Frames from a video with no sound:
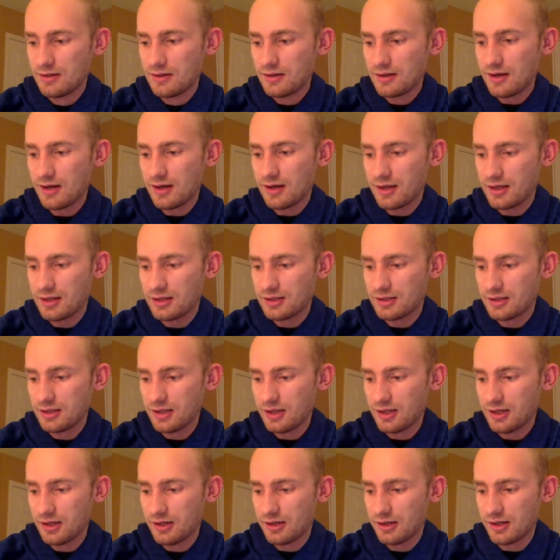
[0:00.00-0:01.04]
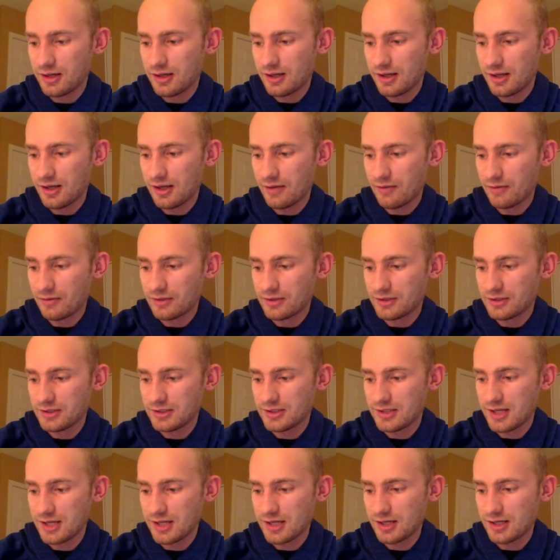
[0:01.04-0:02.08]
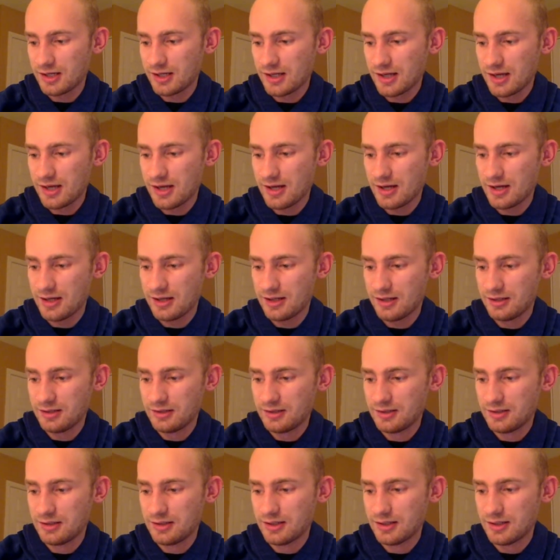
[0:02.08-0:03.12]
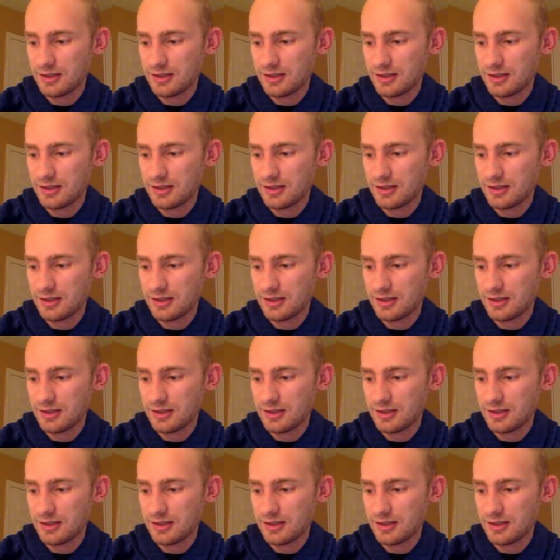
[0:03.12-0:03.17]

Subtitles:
Got to get to there. Hang on one second, guys.